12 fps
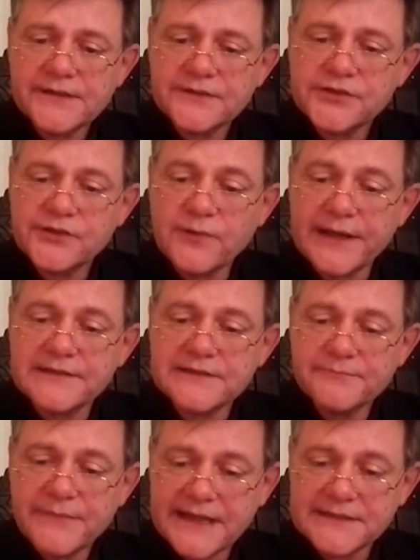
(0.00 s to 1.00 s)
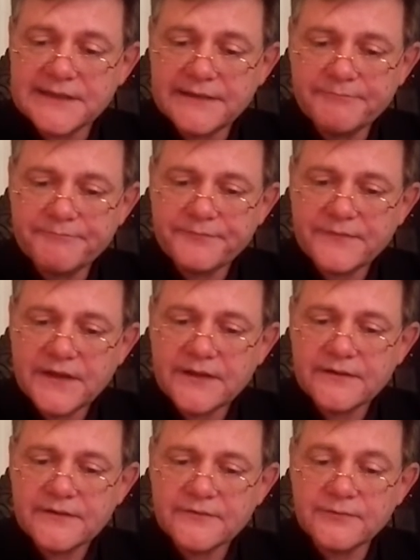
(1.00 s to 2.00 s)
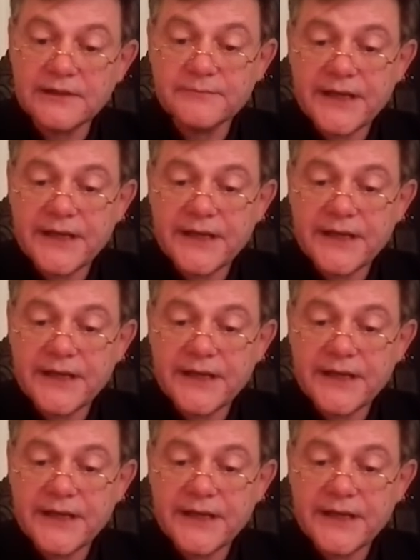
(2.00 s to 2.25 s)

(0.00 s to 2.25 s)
she went and met him, while